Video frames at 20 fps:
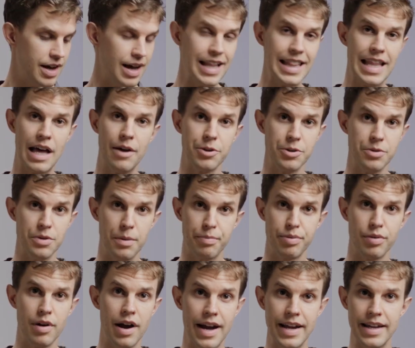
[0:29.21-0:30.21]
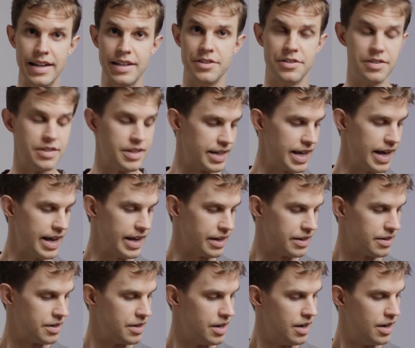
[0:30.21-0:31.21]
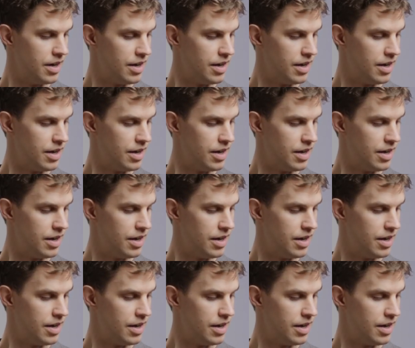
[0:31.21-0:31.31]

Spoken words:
allowing you to pry into the cake,